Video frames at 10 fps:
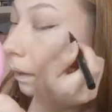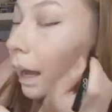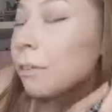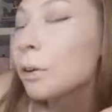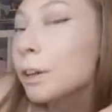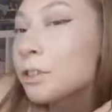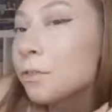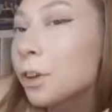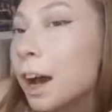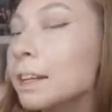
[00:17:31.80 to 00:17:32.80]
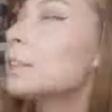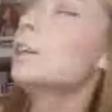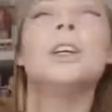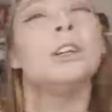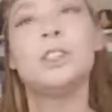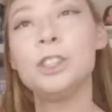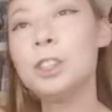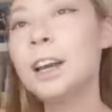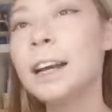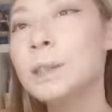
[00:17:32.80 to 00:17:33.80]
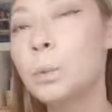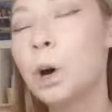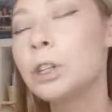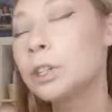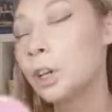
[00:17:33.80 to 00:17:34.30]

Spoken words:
I have a question for you guys. Do you guys watch